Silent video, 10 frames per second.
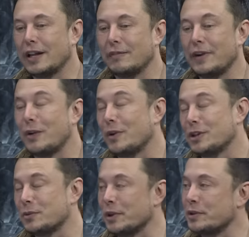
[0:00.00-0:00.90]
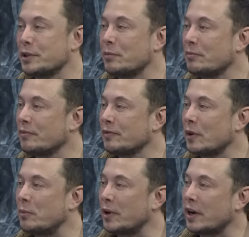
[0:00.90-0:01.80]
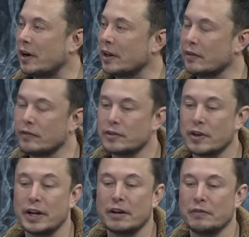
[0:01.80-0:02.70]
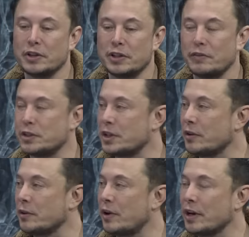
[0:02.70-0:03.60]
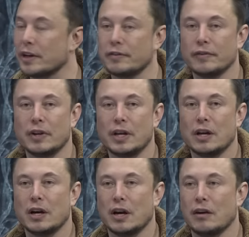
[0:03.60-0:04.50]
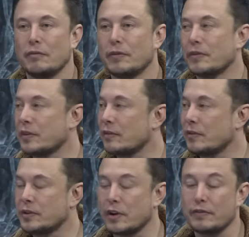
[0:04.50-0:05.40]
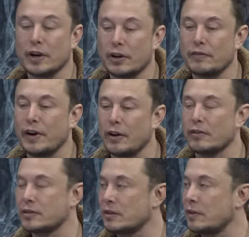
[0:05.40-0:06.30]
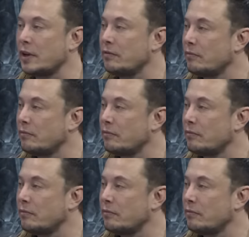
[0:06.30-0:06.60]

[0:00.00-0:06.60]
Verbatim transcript: and the bad ones, well, there was no, no point in hiring them. So I ended up being chief engineer of the rocket. Um, so if I could have found somebody